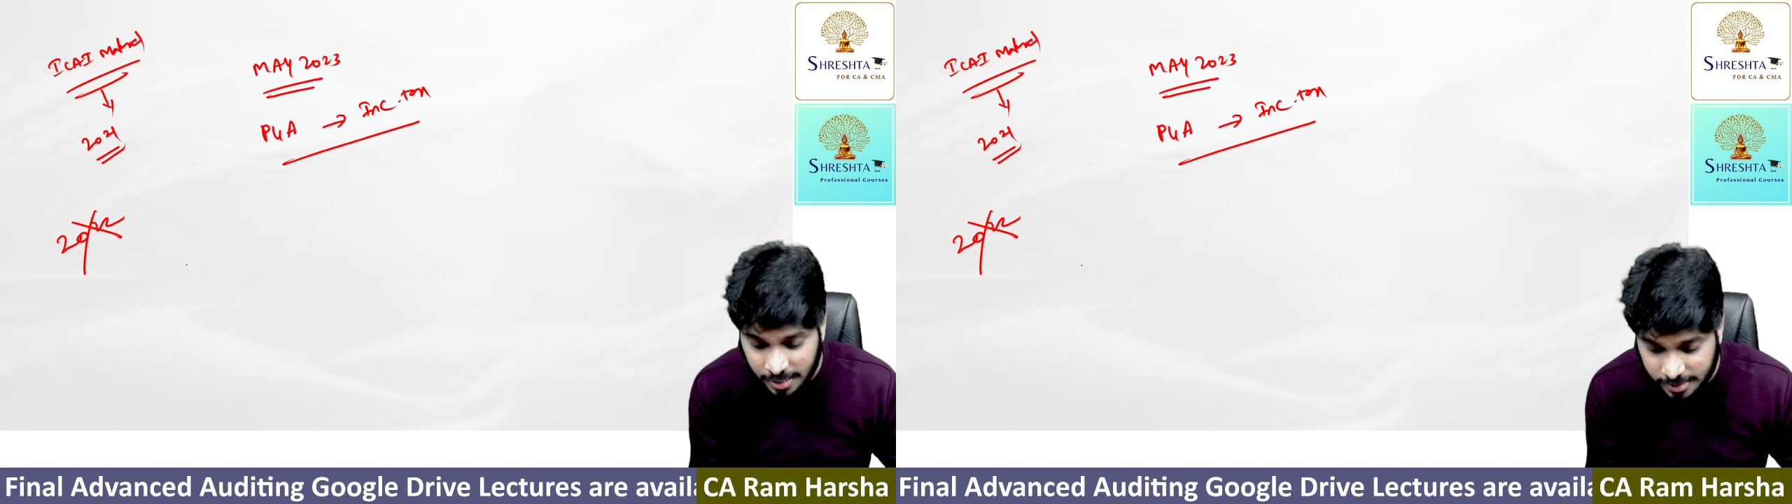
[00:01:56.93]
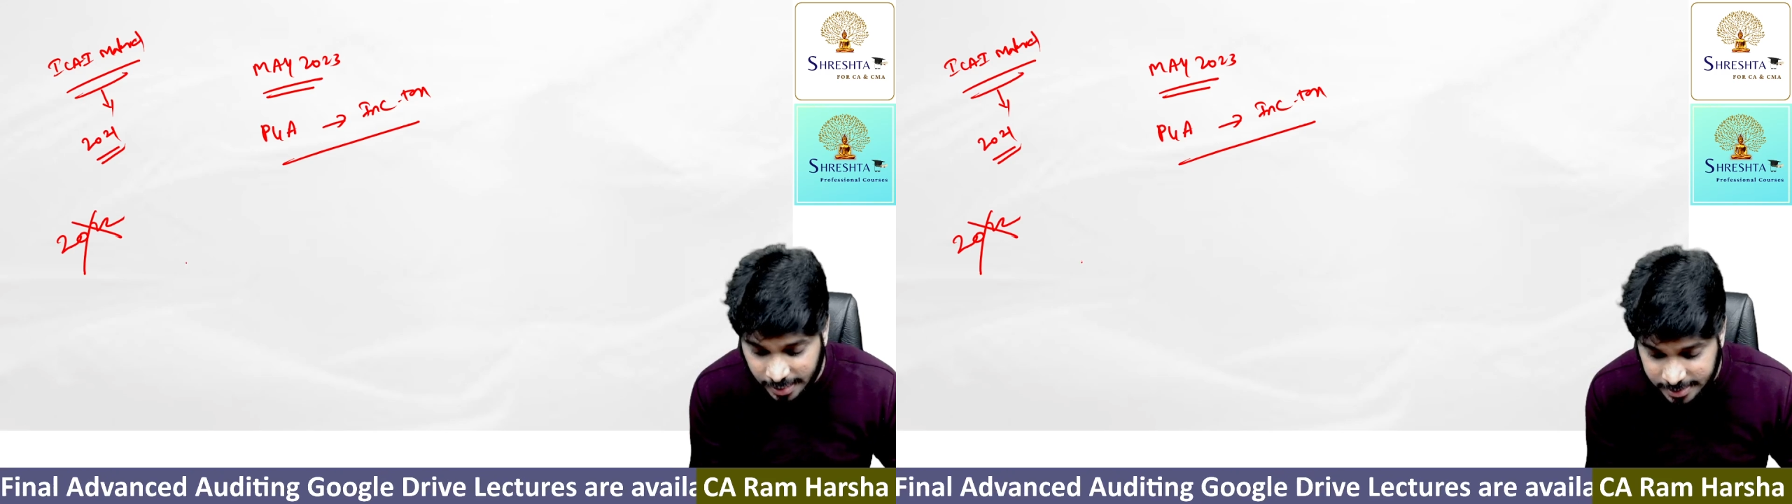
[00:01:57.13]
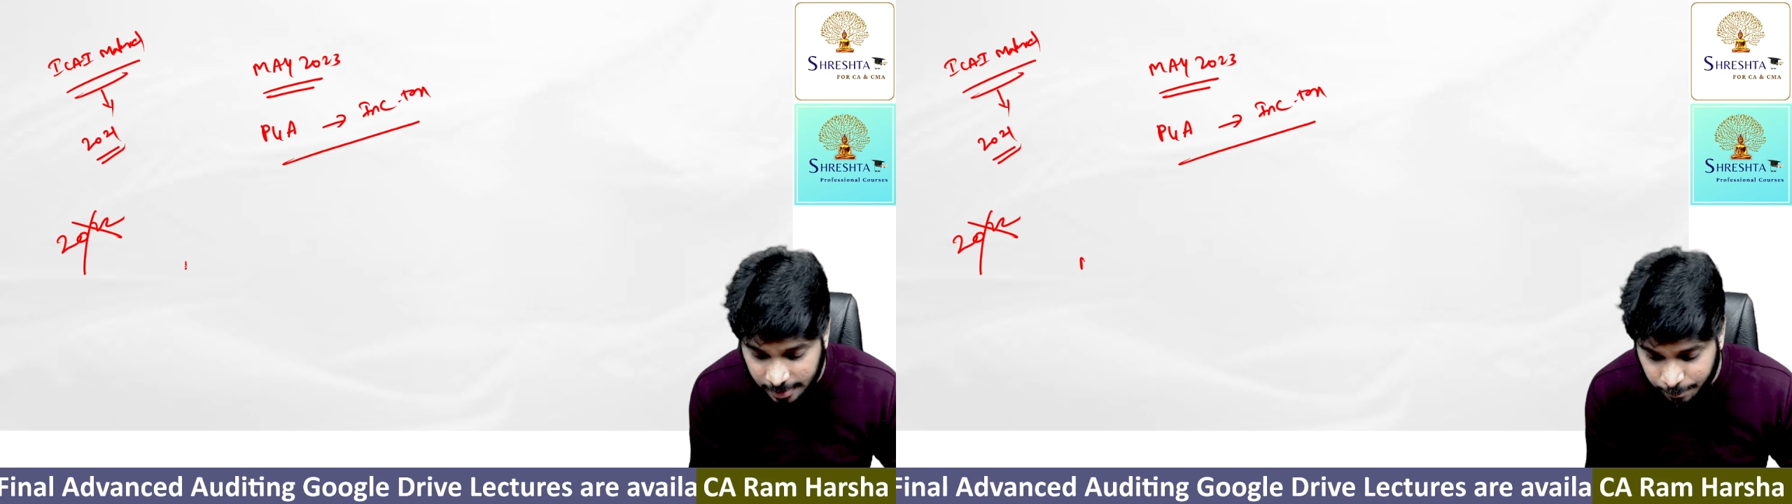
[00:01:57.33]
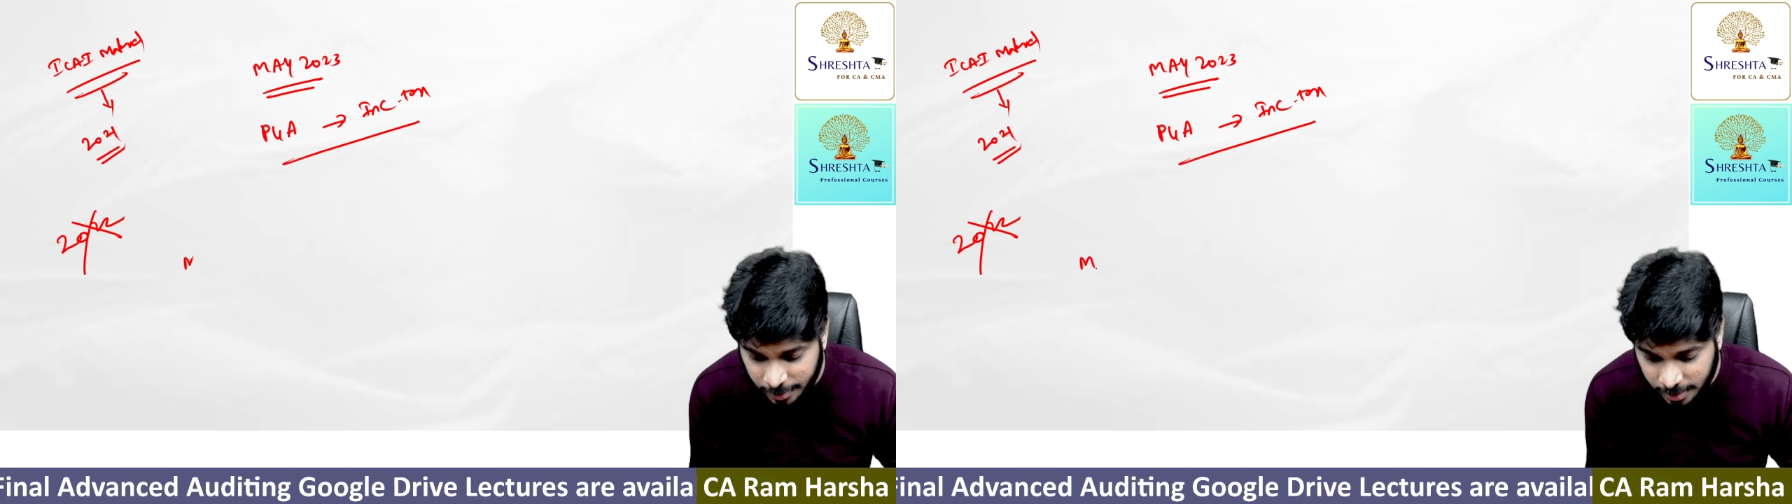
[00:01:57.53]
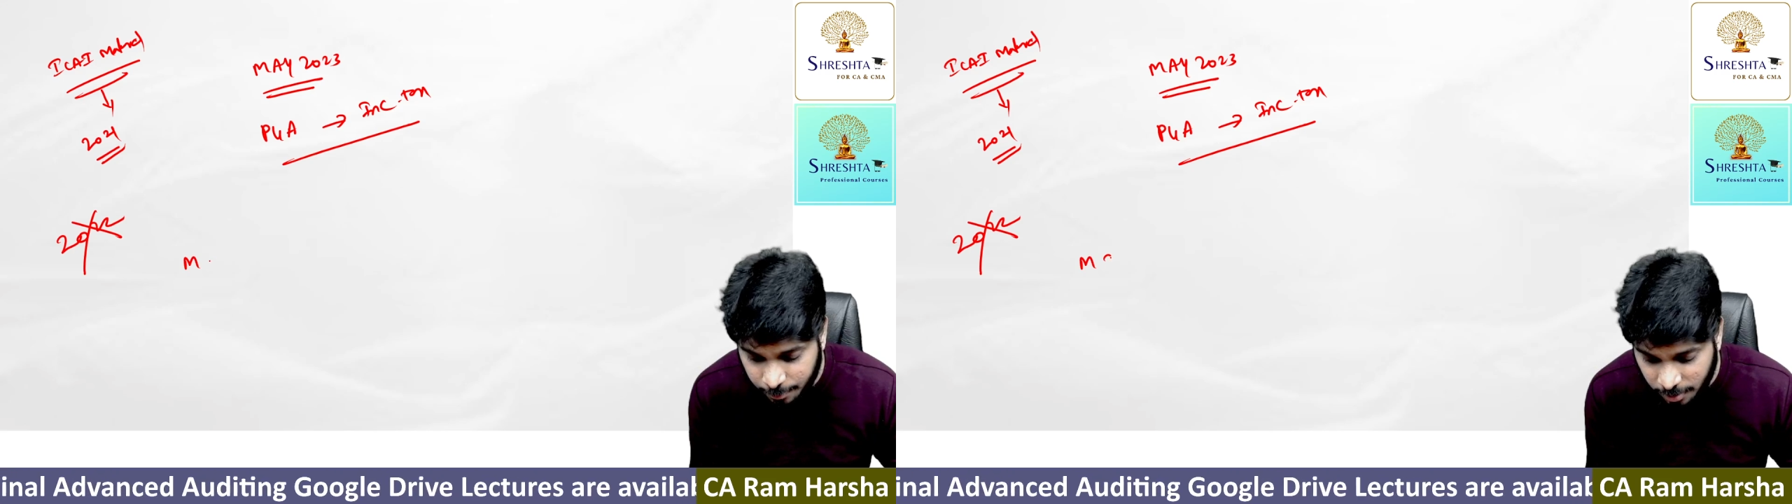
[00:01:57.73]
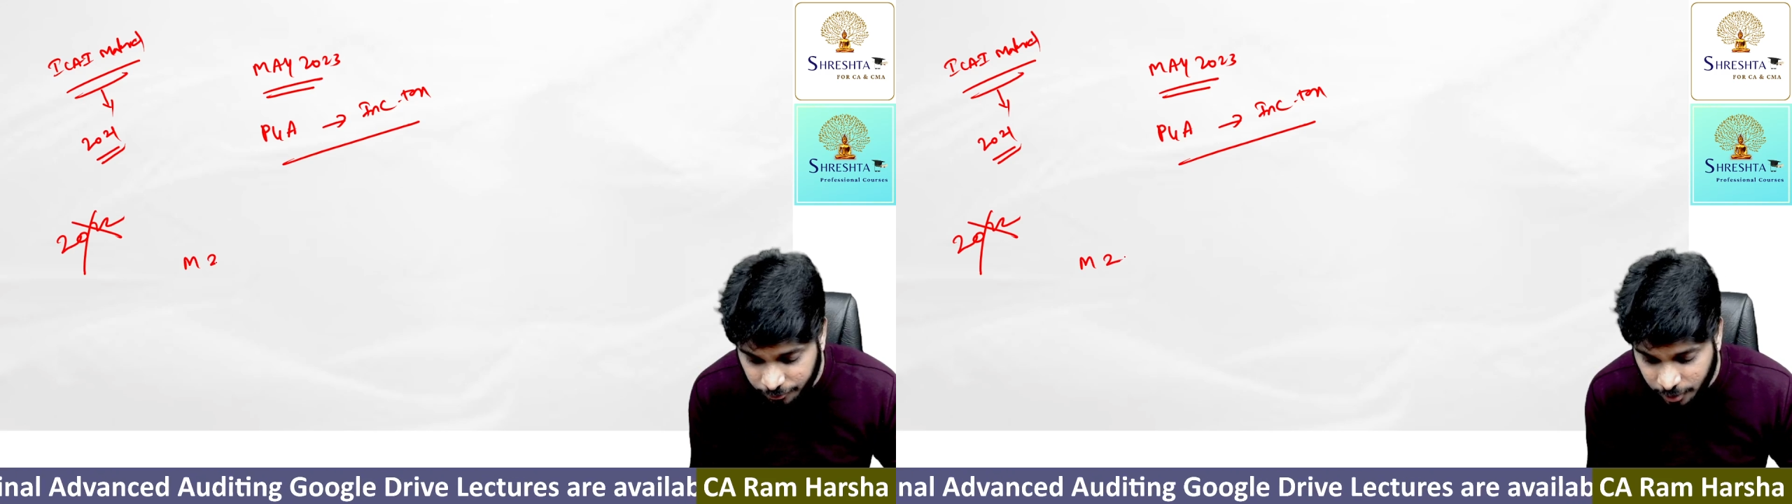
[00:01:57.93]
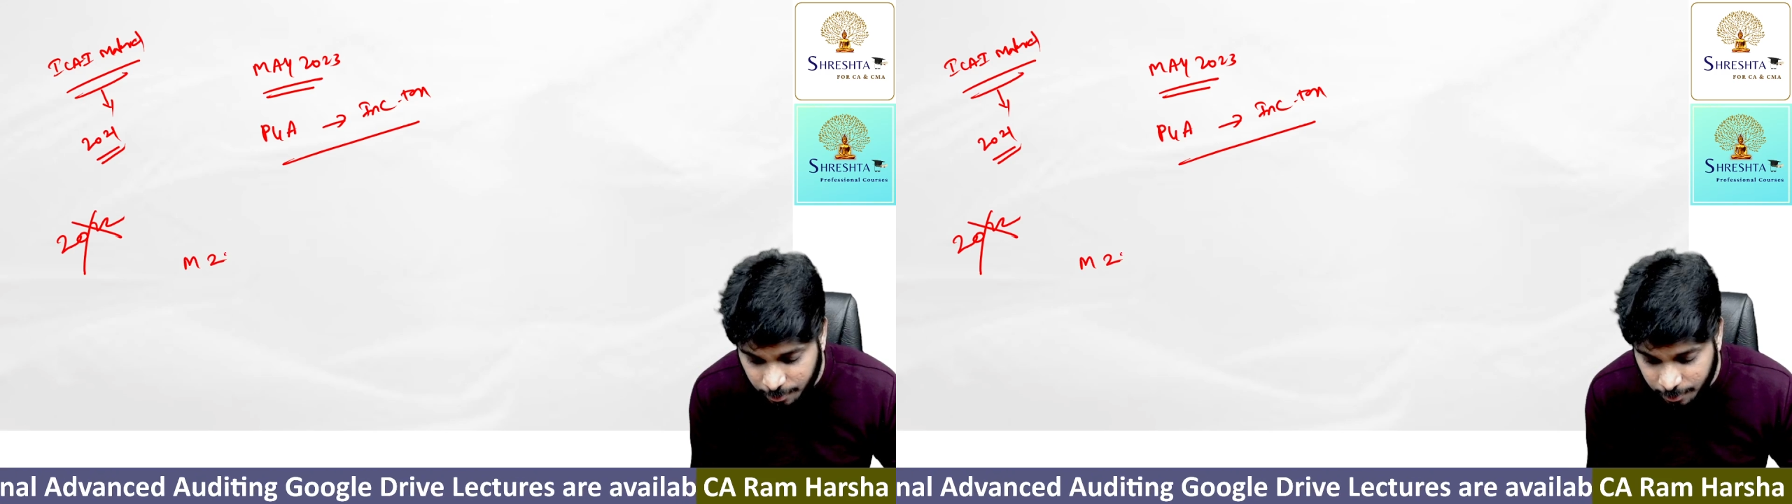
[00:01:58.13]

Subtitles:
that is applicable for